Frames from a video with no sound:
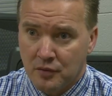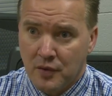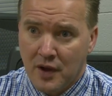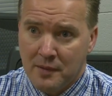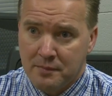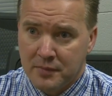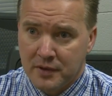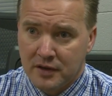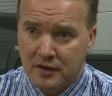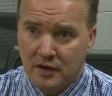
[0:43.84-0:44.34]
the
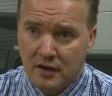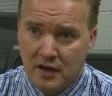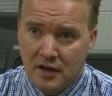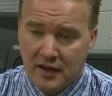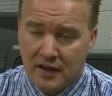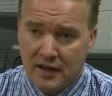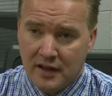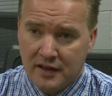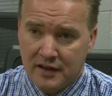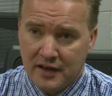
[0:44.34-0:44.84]
weapon
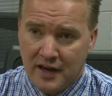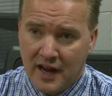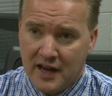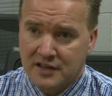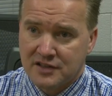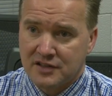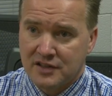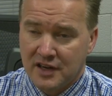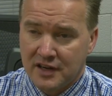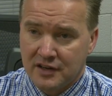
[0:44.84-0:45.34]
and an
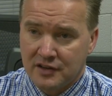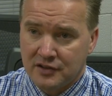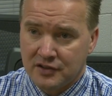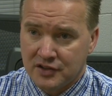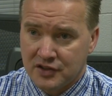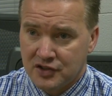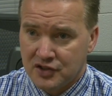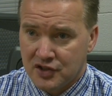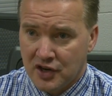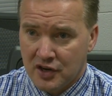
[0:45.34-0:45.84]
accidental
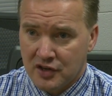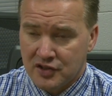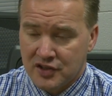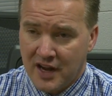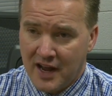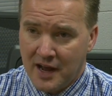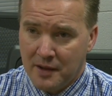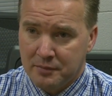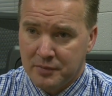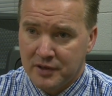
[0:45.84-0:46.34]
discharge
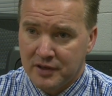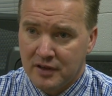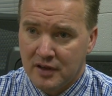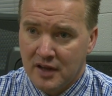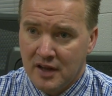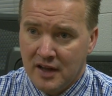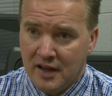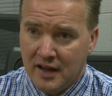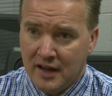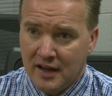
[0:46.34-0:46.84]
happened,
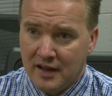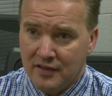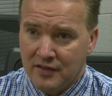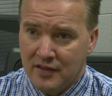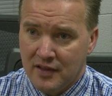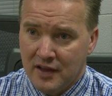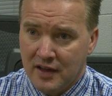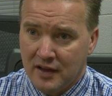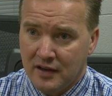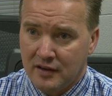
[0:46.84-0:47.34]

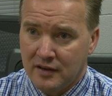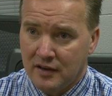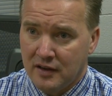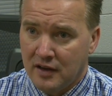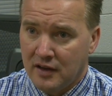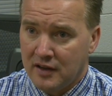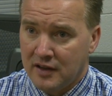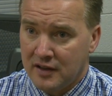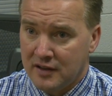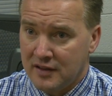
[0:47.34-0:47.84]
and then
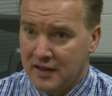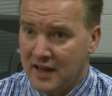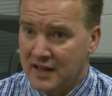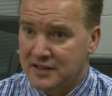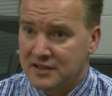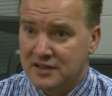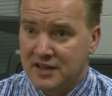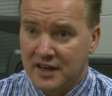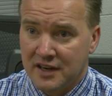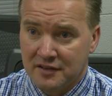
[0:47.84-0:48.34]
uh, in
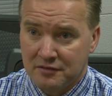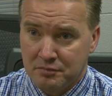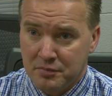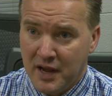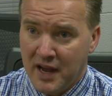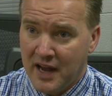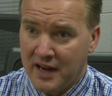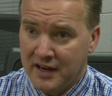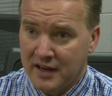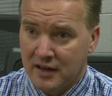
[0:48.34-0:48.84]
that state of
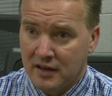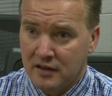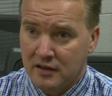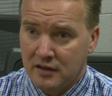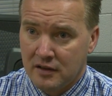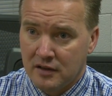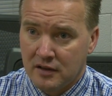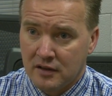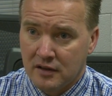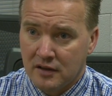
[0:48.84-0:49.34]
panic,
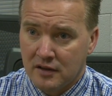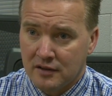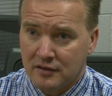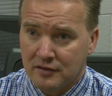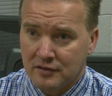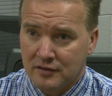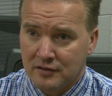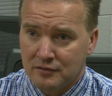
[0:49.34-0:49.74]
uh,